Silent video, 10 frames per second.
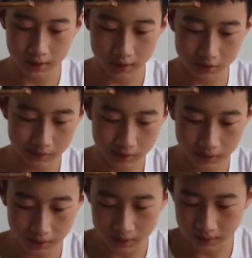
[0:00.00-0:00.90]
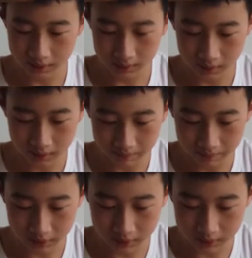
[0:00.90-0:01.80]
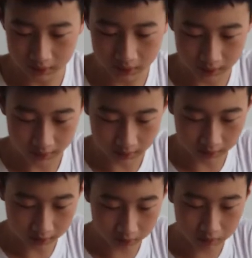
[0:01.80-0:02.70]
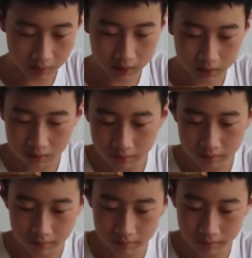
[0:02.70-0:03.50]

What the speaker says: And do it on the other side as well.